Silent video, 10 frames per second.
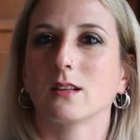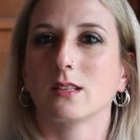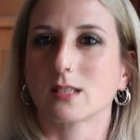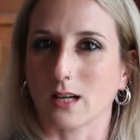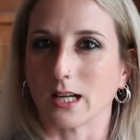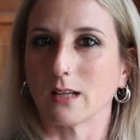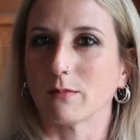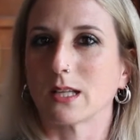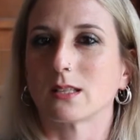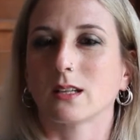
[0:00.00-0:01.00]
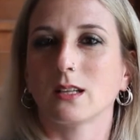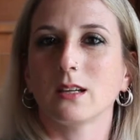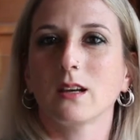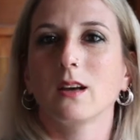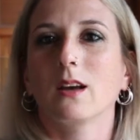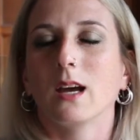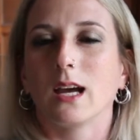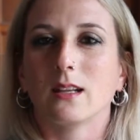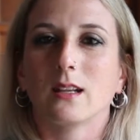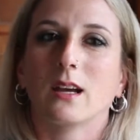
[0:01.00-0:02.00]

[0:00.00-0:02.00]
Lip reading: design basically, and